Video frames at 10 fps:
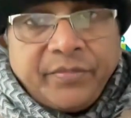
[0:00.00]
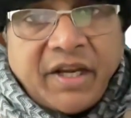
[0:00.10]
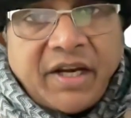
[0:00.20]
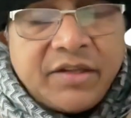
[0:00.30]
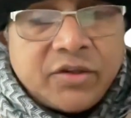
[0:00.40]

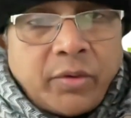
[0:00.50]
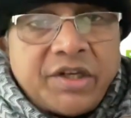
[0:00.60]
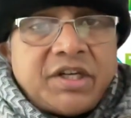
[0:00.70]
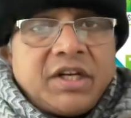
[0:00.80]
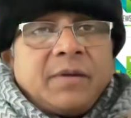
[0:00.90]
The next
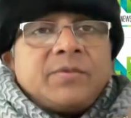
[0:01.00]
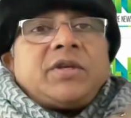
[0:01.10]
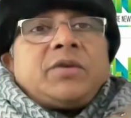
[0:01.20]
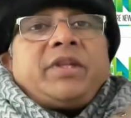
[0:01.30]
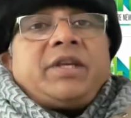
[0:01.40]
question comes
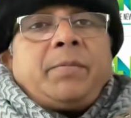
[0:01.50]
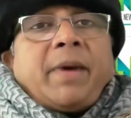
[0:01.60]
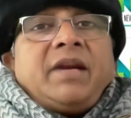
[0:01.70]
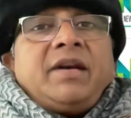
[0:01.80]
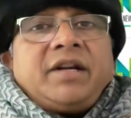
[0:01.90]
that whether
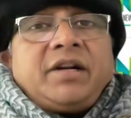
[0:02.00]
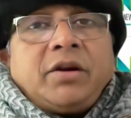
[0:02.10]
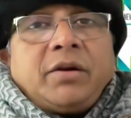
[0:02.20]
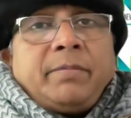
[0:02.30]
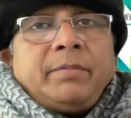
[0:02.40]
parenteral
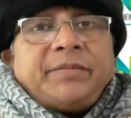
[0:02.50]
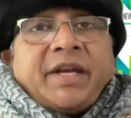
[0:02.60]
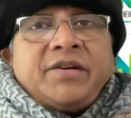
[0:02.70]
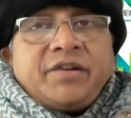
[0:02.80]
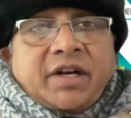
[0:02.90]
or
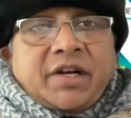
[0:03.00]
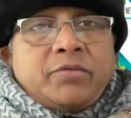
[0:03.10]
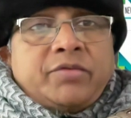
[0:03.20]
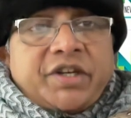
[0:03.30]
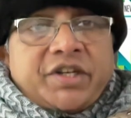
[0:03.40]
enteral
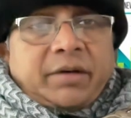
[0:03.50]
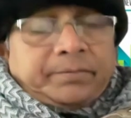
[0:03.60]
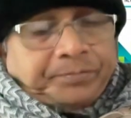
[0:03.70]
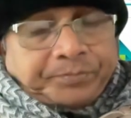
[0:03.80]
nutrition.